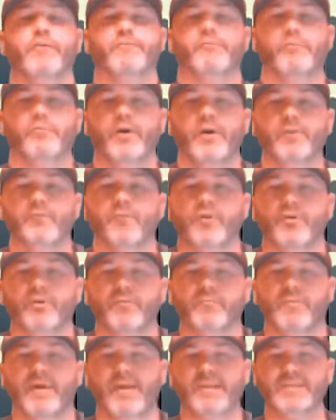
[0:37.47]
everyone,
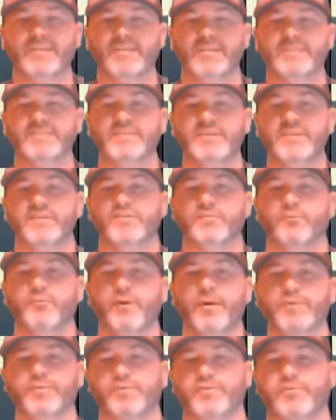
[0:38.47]
welcome back to the 10 to
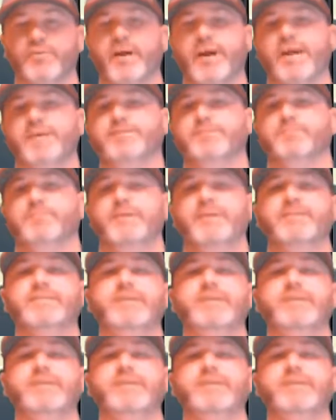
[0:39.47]
1, your high-speed